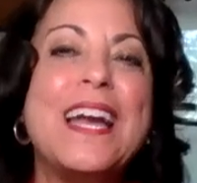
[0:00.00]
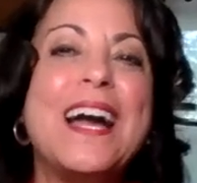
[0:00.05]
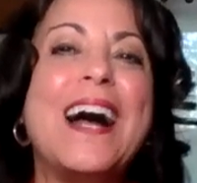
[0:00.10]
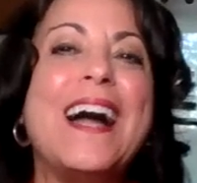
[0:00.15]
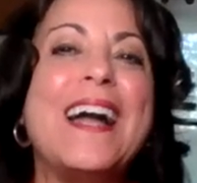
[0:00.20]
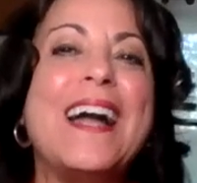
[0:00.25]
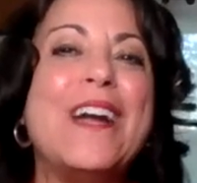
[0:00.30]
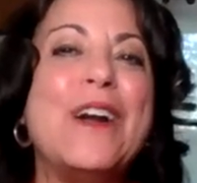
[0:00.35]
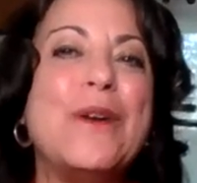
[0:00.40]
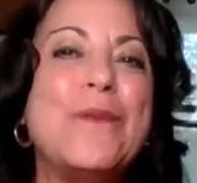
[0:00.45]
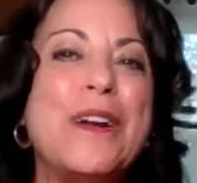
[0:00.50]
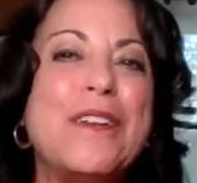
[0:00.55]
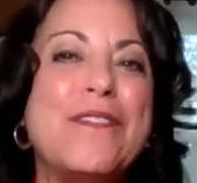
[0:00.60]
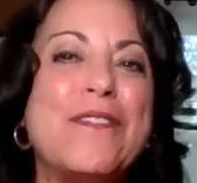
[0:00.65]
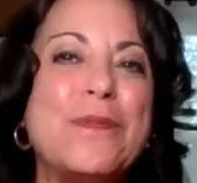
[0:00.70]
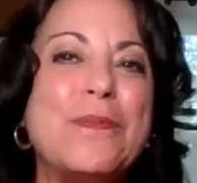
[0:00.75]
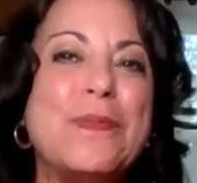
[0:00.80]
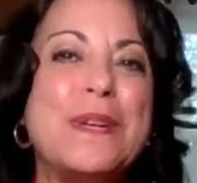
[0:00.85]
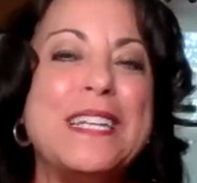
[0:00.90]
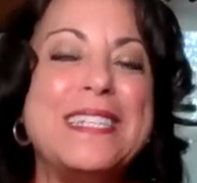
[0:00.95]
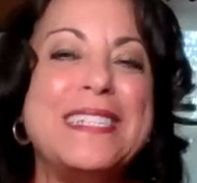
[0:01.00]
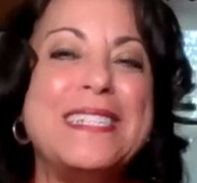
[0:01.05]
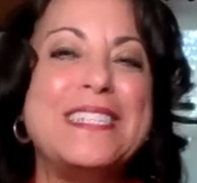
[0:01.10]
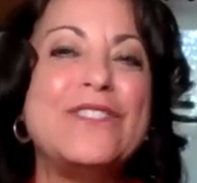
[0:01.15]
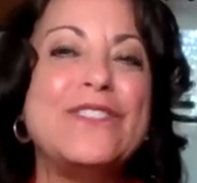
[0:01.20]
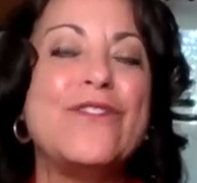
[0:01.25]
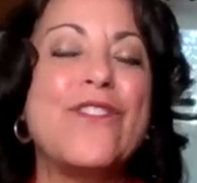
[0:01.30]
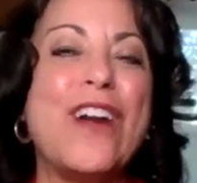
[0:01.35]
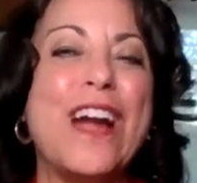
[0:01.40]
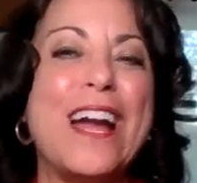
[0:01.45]
I hope
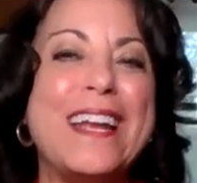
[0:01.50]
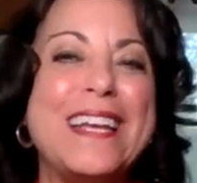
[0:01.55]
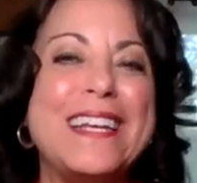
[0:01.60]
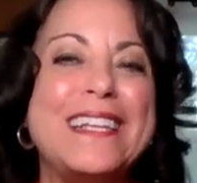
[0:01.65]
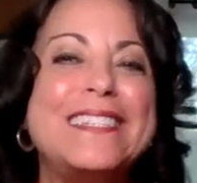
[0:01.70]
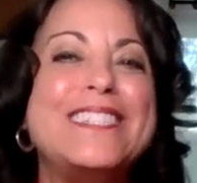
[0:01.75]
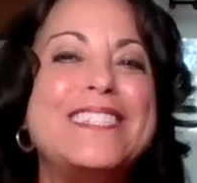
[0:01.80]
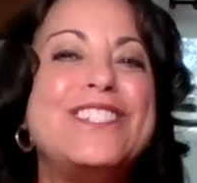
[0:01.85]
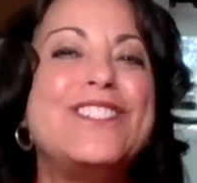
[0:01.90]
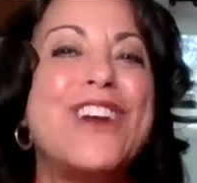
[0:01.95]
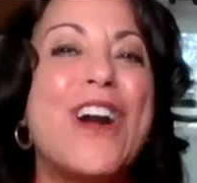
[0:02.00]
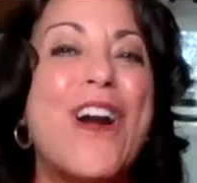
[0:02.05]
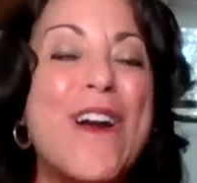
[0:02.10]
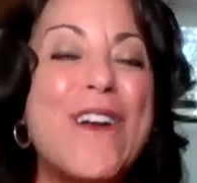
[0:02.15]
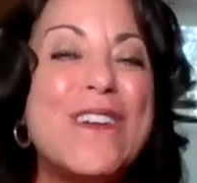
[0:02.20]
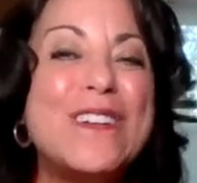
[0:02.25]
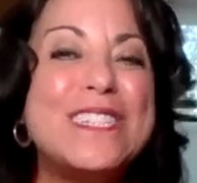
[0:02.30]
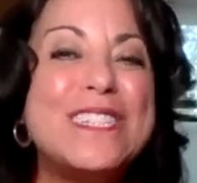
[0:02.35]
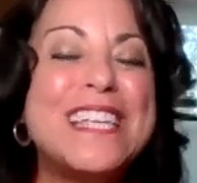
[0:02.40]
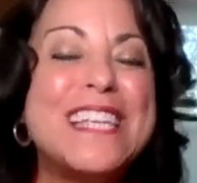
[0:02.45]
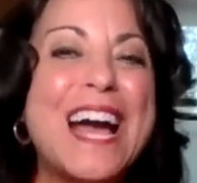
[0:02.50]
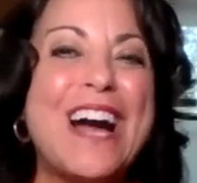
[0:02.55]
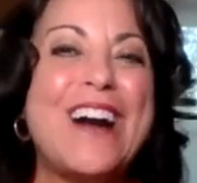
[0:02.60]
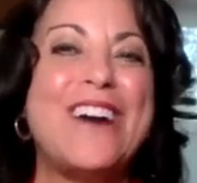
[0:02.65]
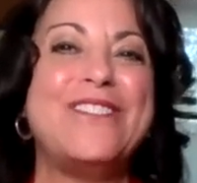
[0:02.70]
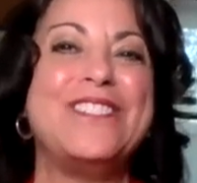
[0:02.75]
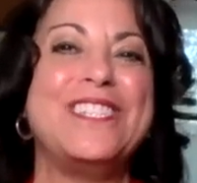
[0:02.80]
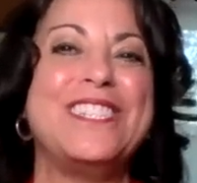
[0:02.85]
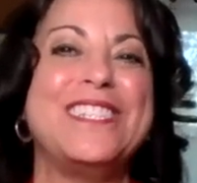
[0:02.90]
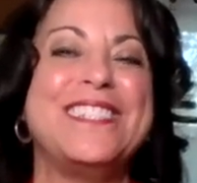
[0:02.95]
everybody's Friday starts
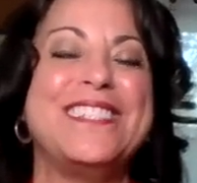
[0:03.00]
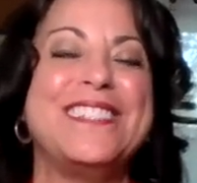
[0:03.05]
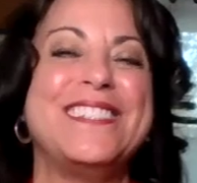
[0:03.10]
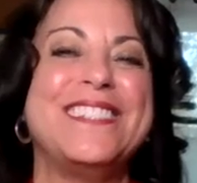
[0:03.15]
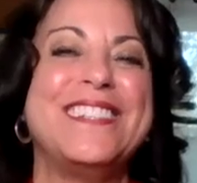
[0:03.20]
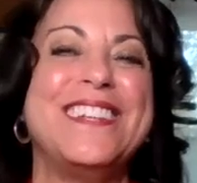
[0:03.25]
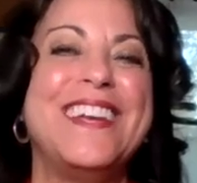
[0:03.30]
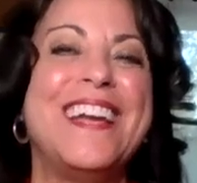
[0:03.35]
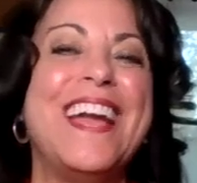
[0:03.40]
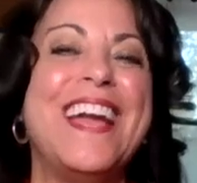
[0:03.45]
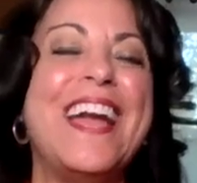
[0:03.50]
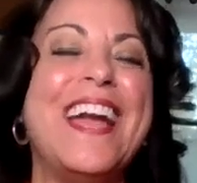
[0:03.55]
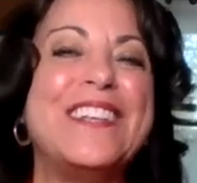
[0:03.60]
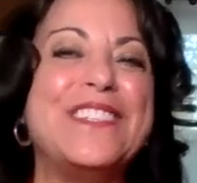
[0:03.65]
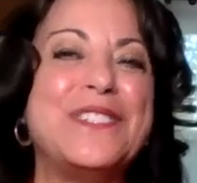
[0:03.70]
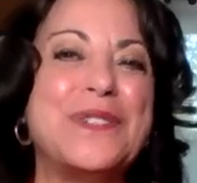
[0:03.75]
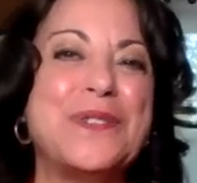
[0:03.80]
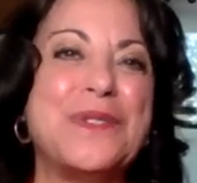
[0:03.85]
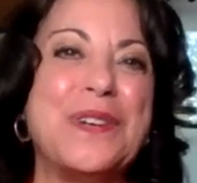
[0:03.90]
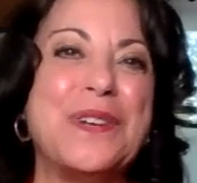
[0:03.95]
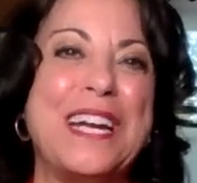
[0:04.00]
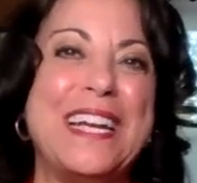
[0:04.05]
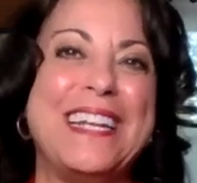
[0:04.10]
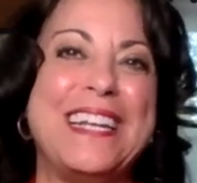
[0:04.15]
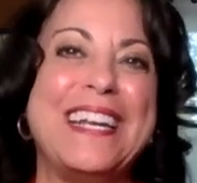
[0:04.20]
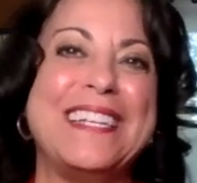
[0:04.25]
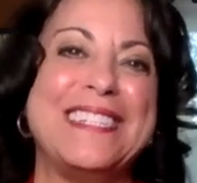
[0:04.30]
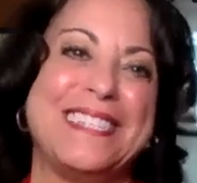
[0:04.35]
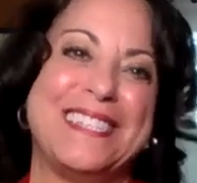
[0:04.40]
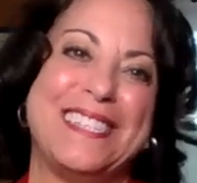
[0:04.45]
out as great
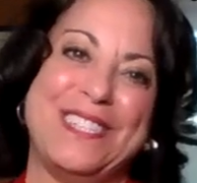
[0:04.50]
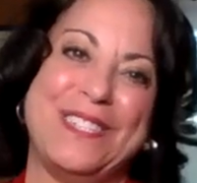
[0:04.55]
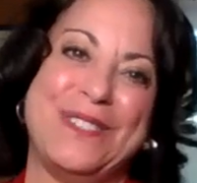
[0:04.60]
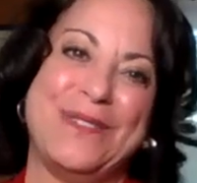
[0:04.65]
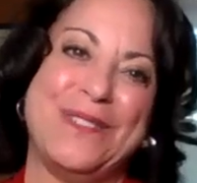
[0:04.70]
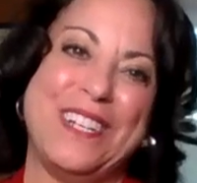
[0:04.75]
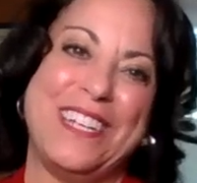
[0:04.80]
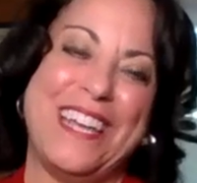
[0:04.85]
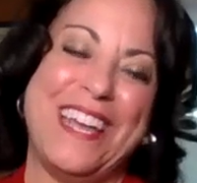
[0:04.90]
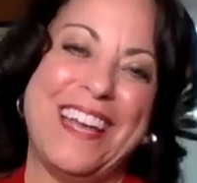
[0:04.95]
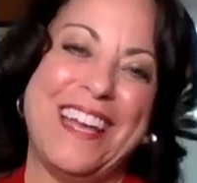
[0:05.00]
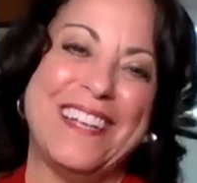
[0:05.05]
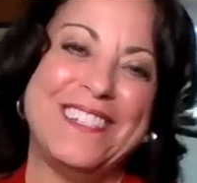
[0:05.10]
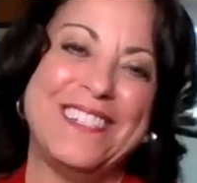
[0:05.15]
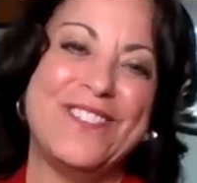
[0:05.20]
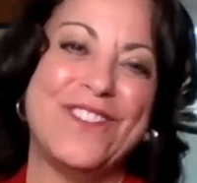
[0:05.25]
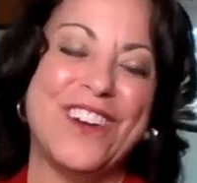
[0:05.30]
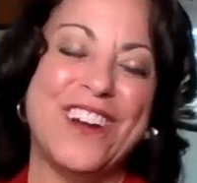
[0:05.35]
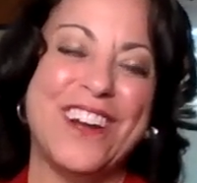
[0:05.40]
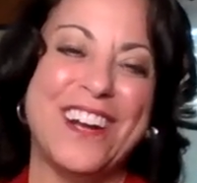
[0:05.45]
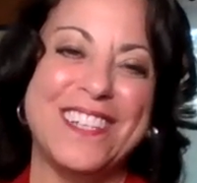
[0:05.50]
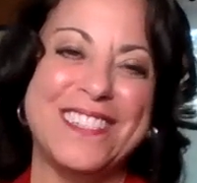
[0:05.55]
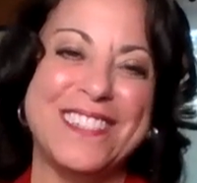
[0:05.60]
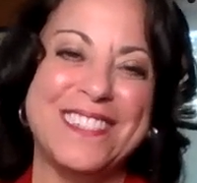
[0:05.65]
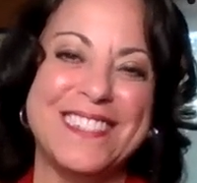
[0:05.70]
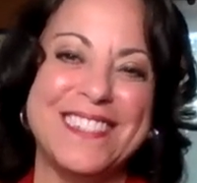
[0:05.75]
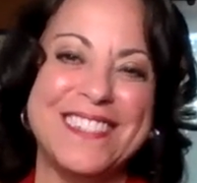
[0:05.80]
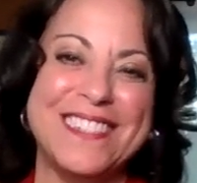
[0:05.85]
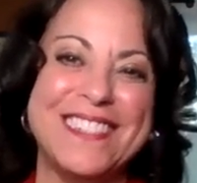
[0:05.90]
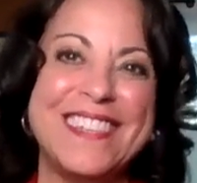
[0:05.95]
as this one has for
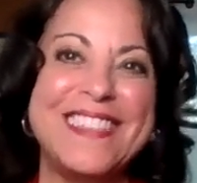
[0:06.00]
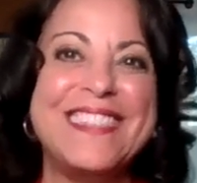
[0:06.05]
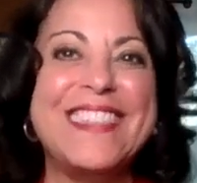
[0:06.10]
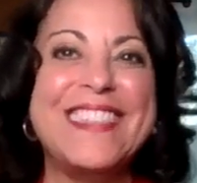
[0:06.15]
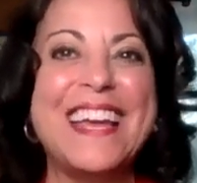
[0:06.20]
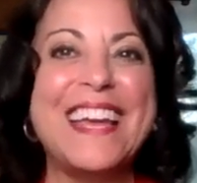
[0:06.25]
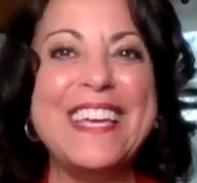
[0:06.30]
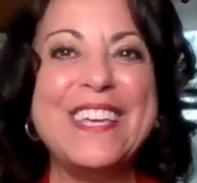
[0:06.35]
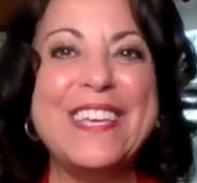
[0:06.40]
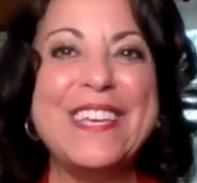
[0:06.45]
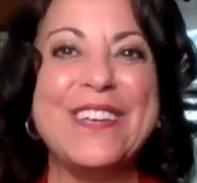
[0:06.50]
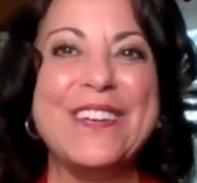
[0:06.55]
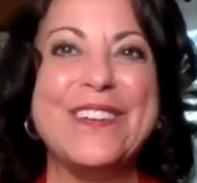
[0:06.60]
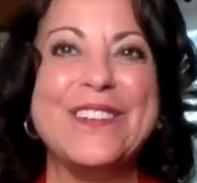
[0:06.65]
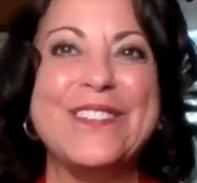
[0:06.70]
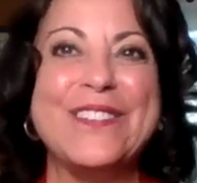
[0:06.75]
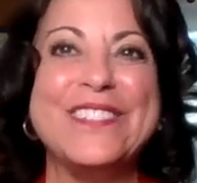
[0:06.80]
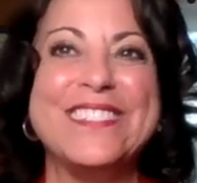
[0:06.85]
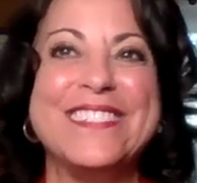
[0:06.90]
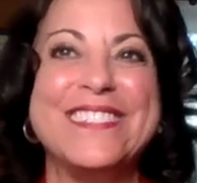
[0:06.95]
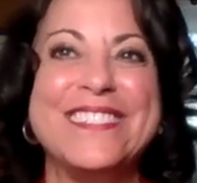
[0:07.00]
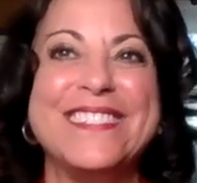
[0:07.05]
us. Thank you.